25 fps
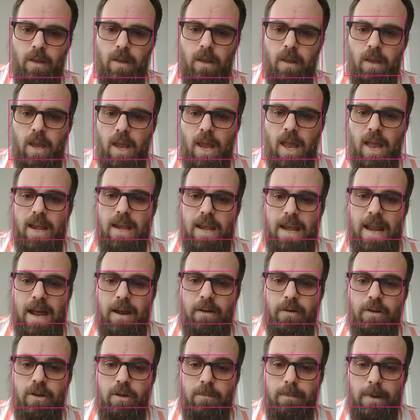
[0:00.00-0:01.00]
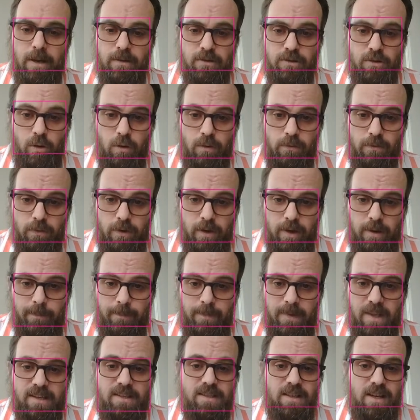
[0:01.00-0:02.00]
and now you mouse over it,
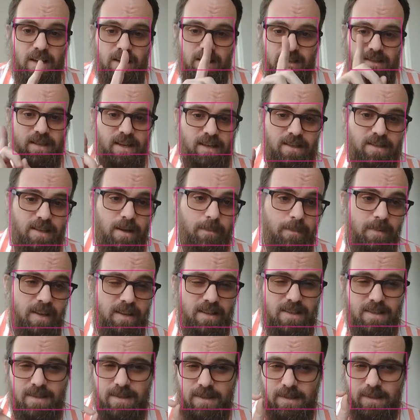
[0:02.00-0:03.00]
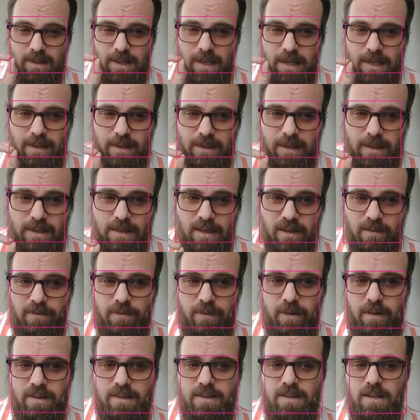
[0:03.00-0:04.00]
it's going to say something slightly
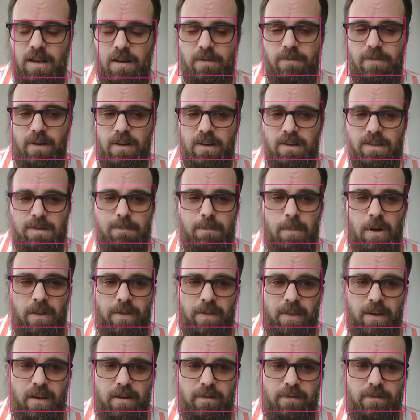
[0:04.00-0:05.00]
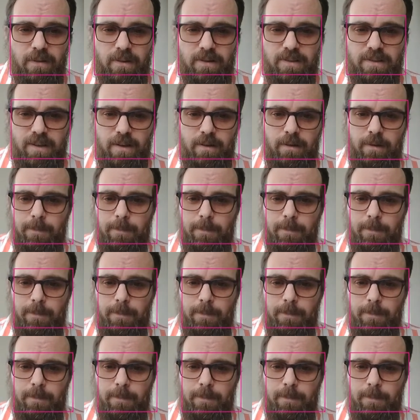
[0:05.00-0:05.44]
different. See if you can spot the difference here.